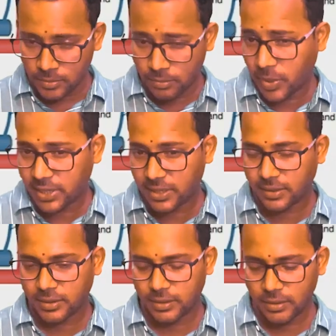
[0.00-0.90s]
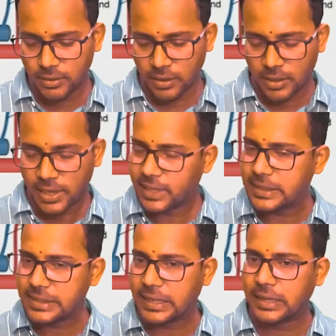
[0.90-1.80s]
but let
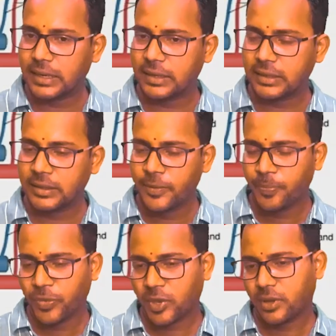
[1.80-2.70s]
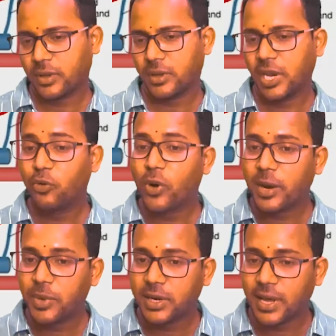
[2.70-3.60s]
us say a
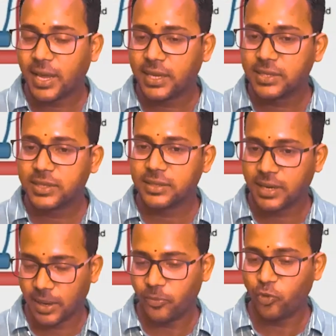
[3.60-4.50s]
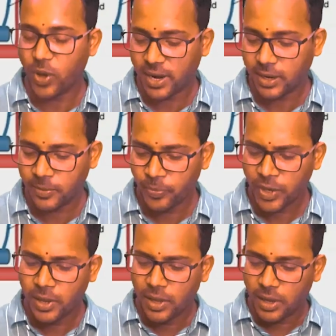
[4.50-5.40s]
requirement has come wherein
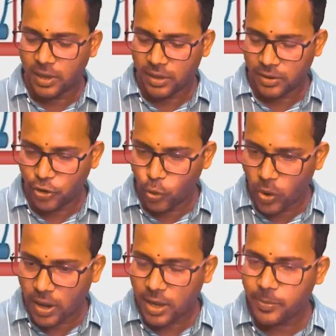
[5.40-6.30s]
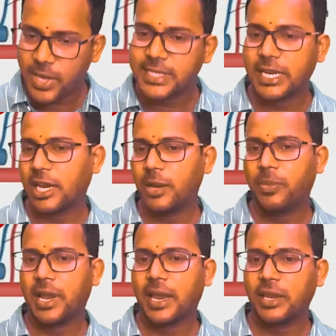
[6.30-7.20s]
you are basically
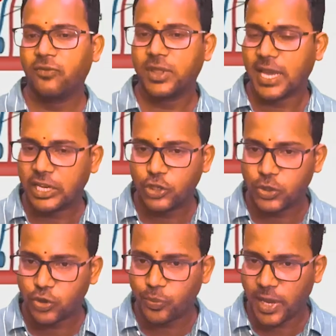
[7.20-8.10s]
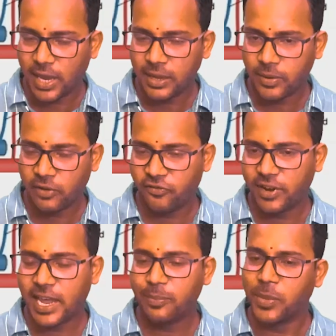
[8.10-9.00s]
planning with angiosome A, a
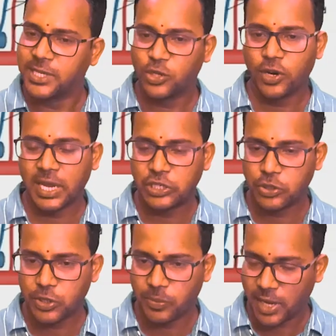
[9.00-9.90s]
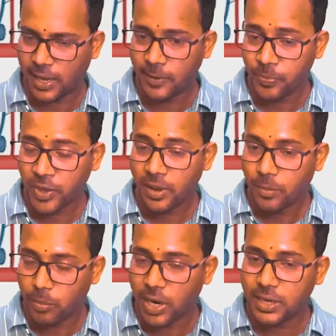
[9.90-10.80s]
flap based on angiosome A,
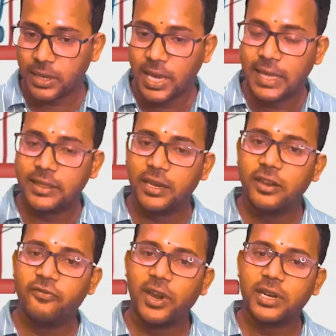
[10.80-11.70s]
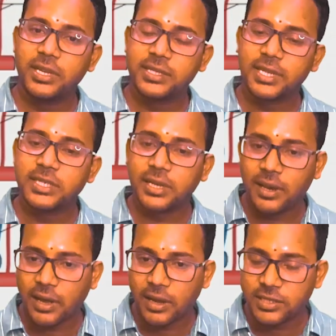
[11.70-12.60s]
but the defect is such a
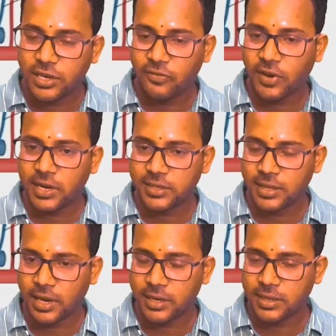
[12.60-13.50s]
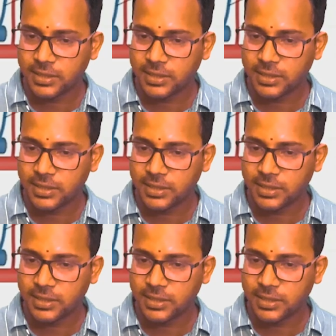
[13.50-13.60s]
large defect that